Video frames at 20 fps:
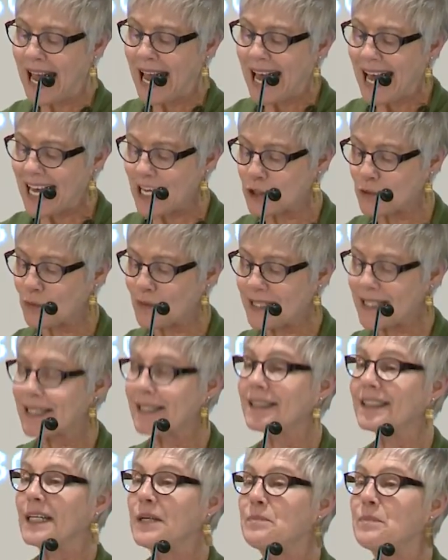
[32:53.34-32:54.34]
has
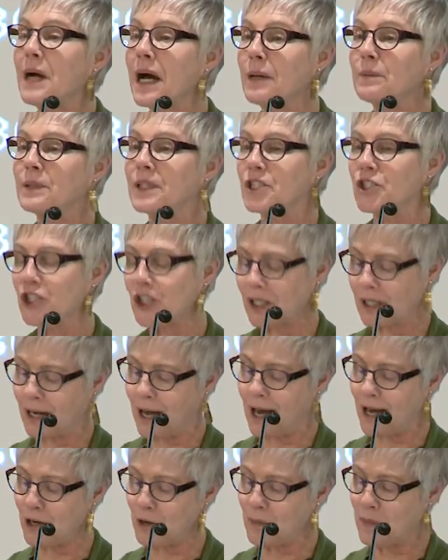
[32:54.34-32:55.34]
recently published an
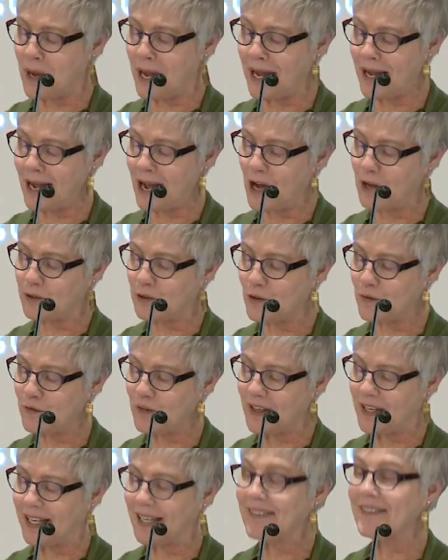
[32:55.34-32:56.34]

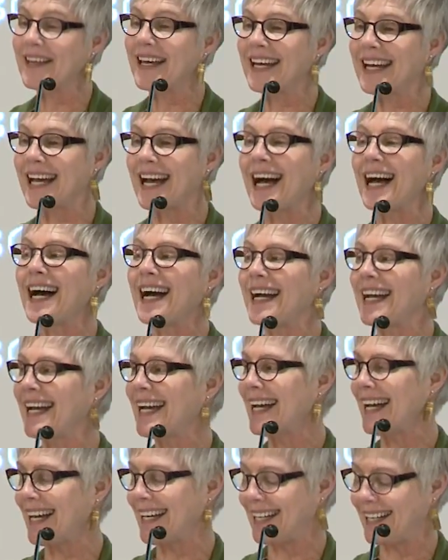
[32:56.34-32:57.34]
autobiography that
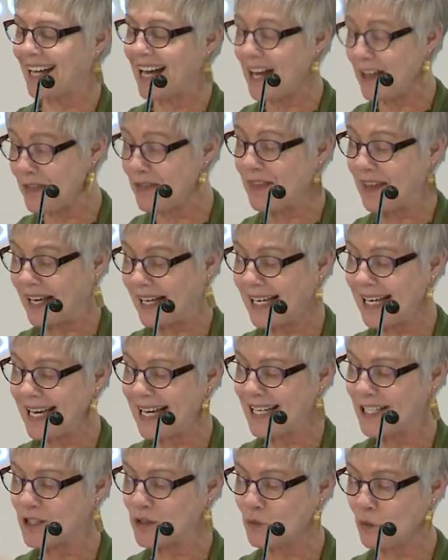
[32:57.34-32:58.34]
I think
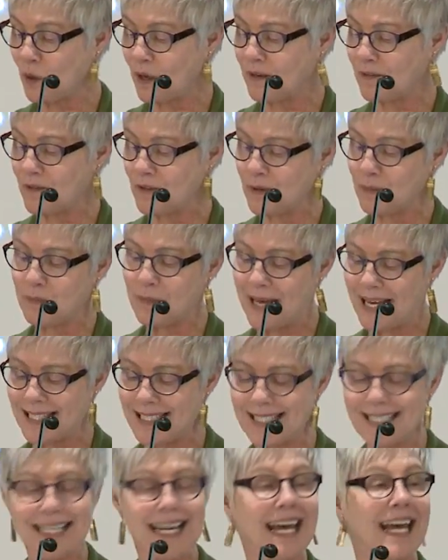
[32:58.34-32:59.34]
has one of the
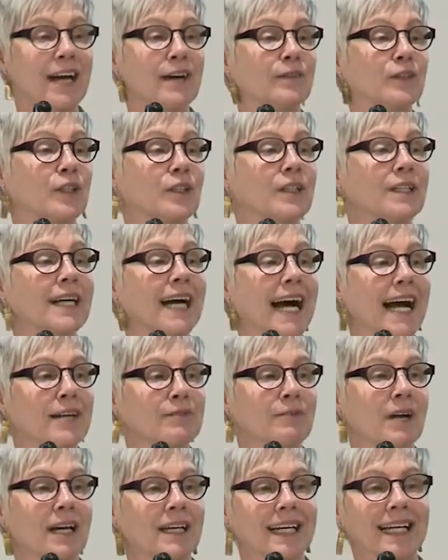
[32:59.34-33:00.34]
best ever
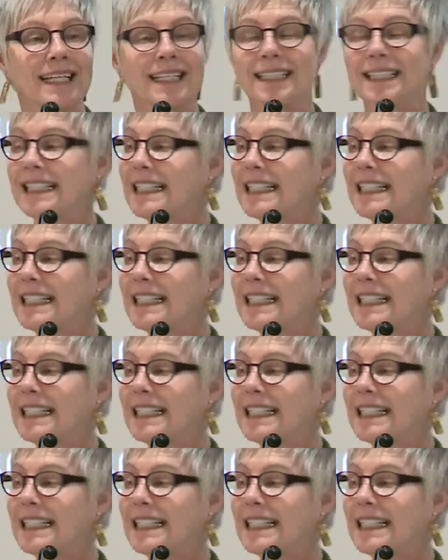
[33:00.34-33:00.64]
ironic